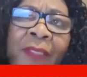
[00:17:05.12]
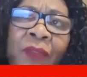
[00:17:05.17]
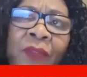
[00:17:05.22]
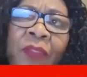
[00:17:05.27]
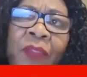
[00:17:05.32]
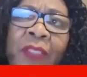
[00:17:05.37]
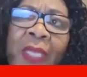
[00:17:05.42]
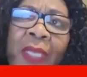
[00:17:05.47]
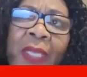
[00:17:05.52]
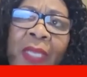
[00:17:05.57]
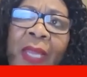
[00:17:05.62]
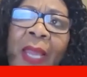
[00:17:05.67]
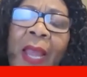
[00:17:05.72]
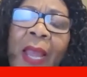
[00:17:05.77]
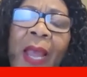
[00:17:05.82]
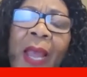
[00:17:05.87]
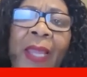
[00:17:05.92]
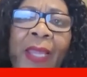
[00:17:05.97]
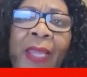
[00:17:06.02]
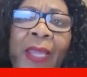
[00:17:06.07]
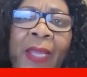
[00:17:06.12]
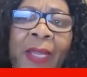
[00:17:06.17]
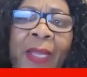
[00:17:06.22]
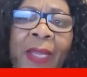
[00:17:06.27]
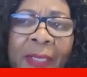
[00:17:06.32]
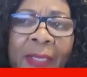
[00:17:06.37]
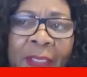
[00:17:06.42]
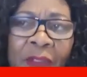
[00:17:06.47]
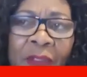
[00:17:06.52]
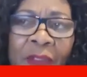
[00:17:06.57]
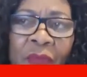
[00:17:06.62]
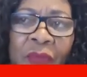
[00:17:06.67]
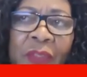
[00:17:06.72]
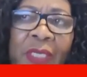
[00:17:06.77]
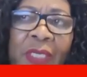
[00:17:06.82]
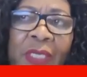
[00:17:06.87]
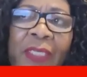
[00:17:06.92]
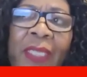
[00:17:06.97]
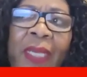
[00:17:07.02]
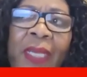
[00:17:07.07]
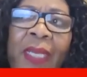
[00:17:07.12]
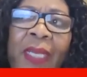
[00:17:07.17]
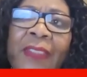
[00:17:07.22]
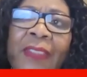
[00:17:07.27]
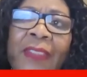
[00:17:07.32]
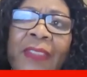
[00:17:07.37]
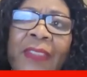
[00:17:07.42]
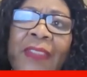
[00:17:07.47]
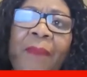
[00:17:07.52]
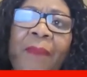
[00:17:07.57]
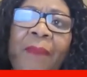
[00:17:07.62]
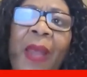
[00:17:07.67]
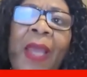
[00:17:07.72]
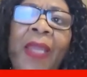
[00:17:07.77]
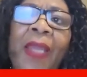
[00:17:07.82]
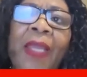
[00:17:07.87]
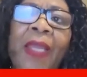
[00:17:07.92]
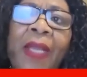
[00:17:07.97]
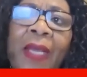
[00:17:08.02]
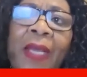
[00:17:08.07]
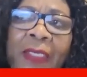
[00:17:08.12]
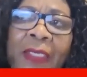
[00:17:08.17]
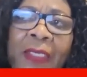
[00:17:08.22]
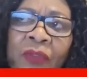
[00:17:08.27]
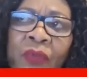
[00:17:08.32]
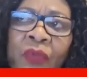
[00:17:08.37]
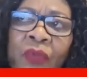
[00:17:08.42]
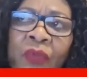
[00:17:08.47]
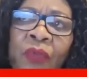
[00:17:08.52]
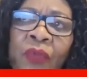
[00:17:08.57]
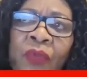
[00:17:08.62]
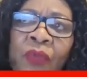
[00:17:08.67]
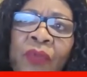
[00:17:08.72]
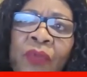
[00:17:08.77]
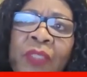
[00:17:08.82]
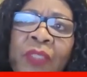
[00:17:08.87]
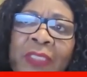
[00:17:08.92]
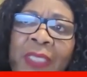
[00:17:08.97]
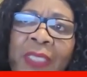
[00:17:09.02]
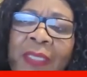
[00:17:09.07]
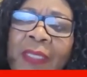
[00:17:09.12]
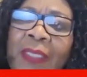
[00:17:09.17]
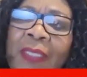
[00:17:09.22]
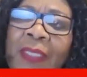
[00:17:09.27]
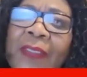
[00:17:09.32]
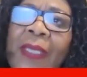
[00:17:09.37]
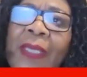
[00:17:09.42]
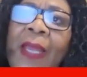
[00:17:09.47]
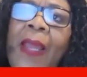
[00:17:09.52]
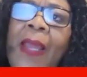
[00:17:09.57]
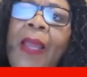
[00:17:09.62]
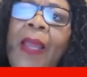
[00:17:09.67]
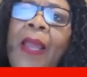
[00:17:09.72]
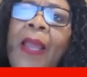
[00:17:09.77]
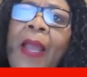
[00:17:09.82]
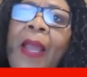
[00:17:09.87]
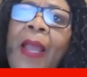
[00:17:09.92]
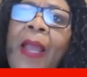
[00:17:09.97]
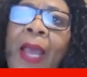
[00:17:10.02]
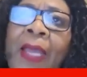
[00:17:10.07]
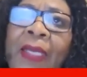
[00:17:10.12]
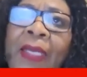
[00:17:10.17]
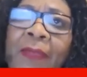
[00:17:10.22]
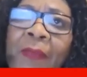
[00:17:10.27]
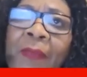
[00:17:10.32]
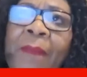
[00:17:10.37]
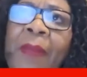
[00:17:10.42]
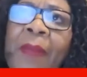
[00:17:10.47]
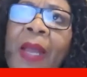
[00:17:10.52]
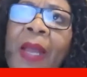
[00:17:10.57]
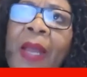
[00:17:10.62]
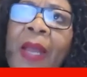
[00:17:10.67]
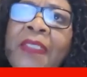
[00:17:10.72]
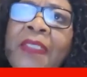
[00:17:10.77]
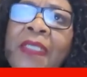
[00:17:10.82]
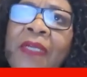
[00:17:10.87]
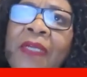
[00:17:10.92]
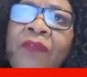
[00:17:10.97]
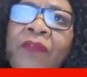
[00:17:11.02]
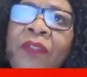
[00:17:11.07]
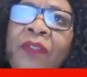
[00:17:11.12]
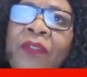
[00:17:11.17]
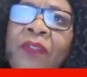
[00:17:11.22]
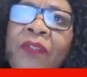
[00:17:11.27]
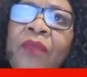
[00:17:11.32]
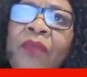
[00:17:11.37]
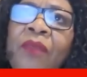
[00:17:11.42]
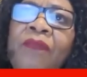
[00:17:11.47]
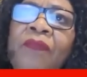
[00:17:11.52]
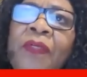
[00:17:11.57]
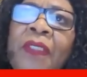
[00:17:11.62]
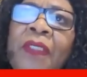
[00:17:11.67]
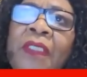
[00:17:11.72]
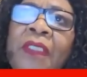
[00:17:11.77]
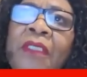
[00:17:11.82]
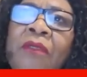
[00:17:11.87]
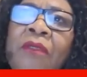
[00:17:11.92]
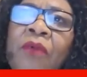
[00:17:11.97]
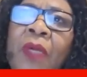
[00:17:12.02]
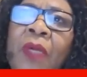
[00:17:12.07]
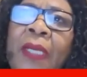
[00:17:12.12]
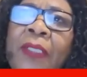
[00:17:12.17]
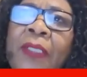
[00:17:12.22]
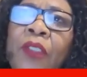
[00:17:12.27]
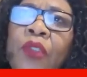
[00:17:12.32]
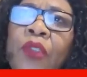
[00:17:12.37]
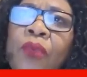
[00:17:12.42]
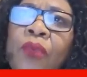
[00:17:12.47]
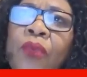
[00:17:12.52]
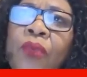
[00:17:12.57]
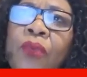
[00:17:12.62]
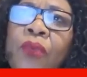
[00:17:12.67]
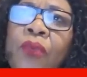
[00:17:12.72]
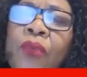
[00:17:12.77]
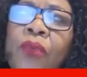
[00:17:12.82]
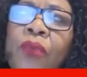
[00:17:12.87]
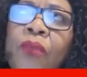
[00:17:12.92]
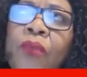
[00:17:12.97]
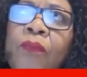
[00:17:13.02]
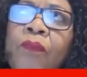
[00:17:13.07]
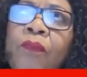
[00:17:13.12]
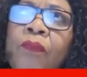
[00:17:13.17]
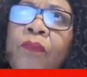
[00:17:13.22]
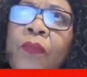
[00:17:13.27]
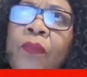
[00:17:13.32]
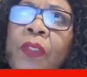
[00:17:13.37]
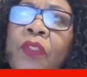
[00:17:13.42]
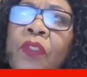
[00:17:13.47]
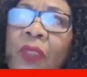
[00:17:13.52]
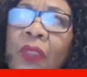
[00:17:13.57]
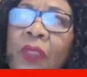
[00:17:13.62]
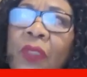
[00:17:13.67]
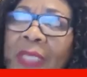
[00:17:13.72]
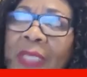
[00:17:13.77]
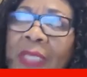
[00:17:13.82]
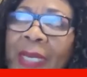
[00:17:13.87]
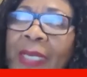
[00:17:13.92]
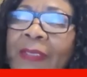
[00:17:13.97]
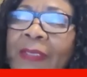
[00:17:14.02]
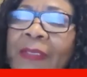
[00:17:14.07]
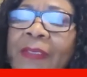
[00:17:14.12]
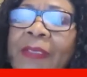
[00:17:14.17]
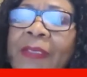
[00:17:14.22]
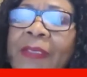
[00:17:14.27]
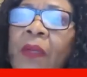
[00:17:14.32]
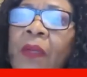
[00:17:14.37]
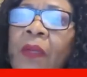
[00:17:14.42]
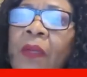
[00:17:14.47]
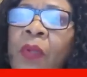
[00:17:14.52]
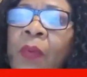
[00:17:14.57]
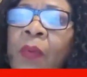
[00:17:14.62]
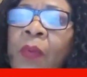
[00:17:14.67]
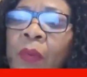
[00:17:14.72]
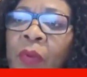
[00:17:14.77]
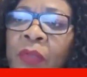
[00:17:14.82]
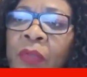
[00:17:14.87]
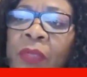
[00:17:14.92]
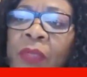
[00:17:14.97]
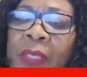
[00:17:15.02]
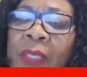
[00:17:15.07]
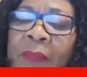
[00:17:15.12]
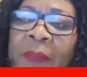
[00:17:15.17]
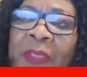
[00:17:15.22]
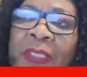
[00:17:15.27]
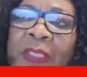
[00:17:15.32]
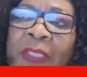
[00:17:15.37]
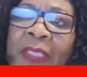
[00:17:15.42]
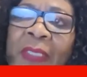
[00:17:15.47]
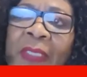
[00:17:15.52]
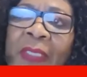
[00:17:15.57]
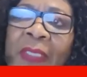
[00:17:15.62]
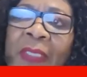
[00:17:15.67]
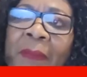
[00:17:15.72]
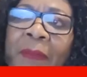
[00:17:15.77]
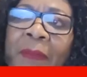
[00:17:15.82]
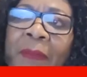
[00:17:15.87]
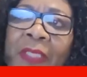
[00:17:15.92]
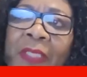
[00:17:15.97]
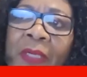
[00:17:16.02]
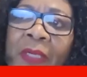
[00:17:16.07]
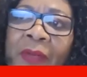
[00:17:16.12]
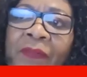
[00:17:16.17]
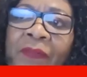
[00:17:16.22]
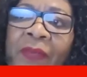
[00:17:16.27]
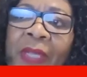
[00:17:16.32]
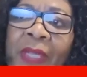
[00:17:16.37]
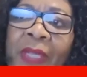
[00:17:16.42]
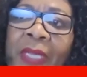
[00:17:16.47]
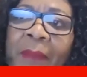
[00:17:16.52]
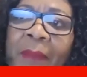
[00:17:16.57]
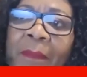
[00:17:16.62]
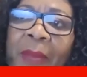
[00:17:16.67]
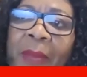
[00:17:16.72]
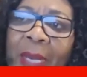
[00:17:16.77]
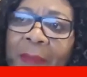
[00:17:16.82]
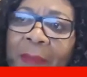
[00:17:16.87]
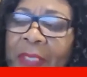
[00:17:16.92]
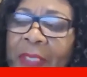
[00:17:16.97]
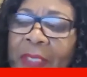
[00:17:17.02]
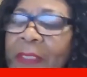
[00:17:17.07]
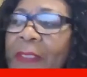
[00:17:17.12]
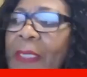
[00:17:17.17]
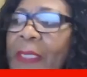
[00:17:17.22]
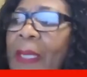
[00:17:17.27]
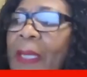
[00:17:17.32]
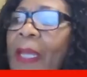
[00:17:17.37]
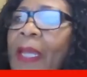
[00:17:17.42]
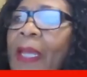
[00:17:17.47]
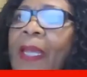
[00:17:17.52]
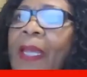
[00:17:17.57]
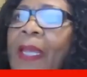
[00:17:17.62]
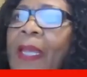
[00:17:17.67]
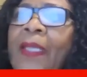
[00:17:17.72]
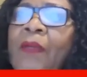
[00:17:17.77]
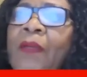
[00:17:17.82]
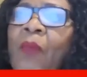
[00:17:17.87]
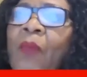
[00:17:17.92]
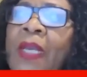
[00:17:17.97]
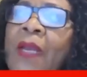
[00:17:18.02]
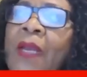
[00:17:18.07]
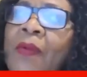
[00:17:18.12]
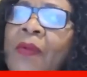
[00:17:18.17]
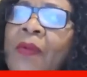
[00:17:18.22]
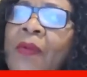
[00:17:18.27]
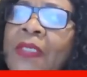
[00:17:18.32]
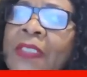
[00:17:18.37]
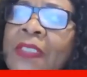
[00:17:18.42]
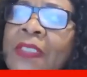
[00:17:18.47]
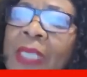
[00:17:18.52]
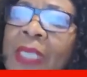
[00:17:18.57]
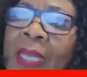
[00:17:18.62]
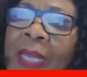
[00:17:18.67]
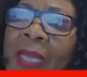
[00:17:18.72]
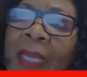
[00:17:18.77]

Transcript: say, I encourage you to take the next step. I encourage you to do this and that. I remember I traveled with Frini Chinwala to Switzerland. We were going to represent the South African parliament. And when I was there, it was